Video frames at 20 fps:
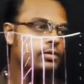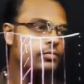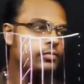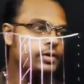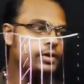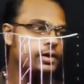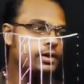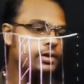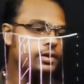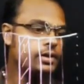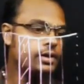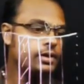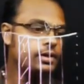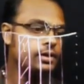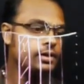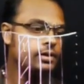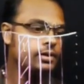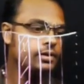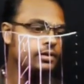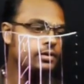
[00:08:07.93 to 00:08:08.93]
We can write
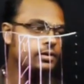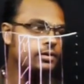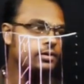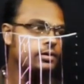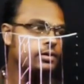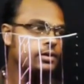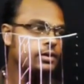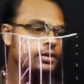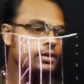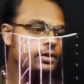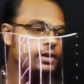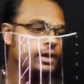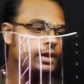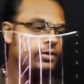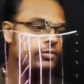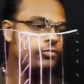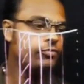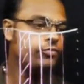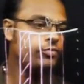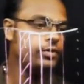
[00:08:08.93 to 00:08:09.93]
here
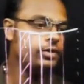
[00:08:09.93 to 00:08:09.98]
F